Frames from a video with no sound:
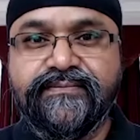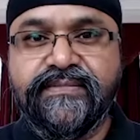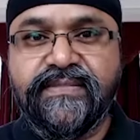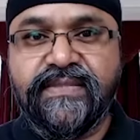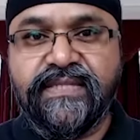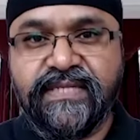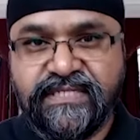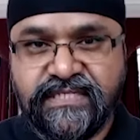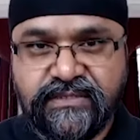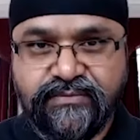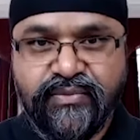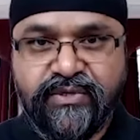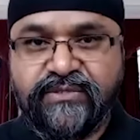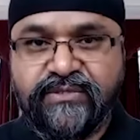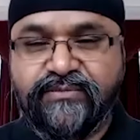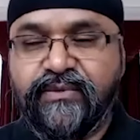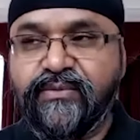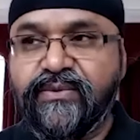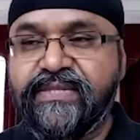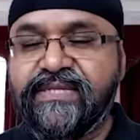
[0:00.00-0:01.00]
This is
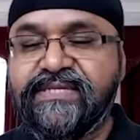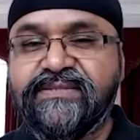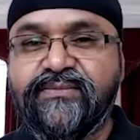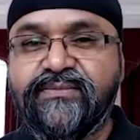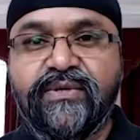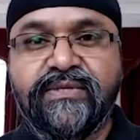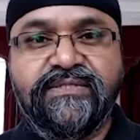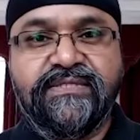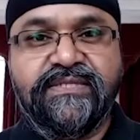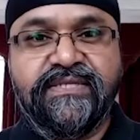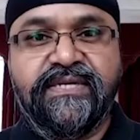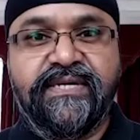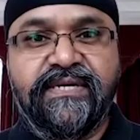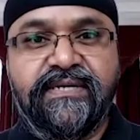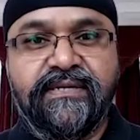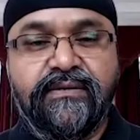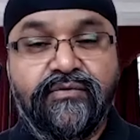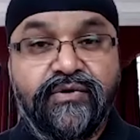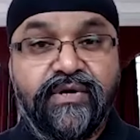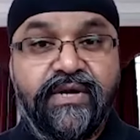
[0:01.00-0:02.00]
principally what this what uh,
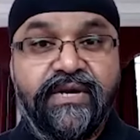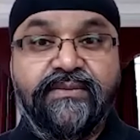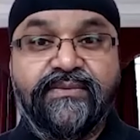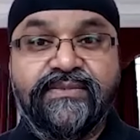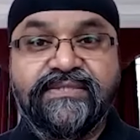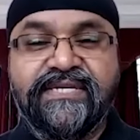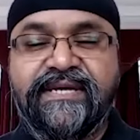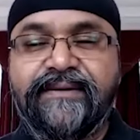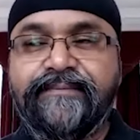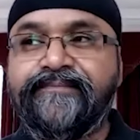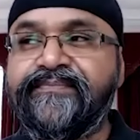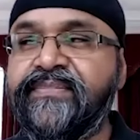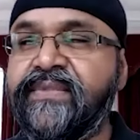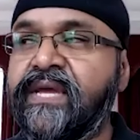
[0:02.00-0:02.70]
Guru Nanak was saying.